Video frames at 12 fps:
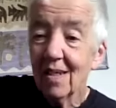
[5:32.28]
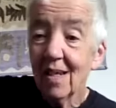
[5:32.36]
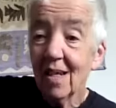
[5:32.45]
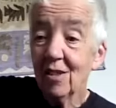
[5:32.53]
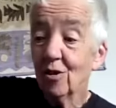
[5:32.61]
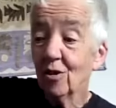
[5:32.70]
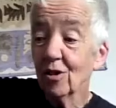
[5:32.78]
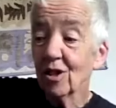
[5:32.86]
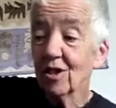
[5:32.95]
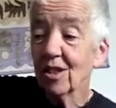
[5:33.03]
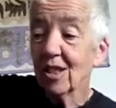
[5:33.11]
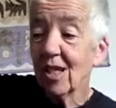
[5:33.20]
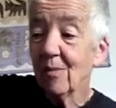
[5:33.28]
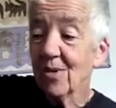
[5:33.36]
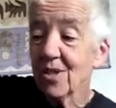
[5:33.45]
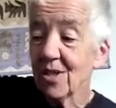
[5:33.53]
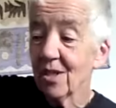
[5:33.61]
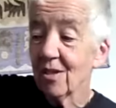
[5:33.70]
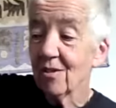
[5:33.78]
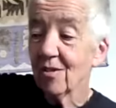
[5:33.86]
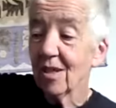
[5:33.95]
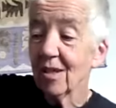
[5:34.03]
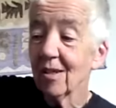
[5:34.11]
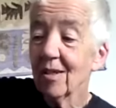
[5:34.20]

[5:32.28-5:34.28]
And you're going to keep stirring.